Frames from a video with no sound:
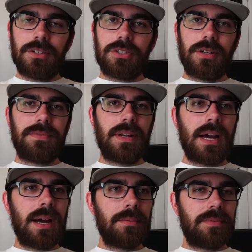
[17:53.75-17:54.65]
shift
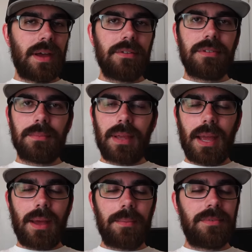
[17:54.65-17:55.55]
knobs, valve stem
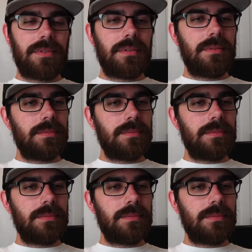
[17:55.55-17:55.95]
caps.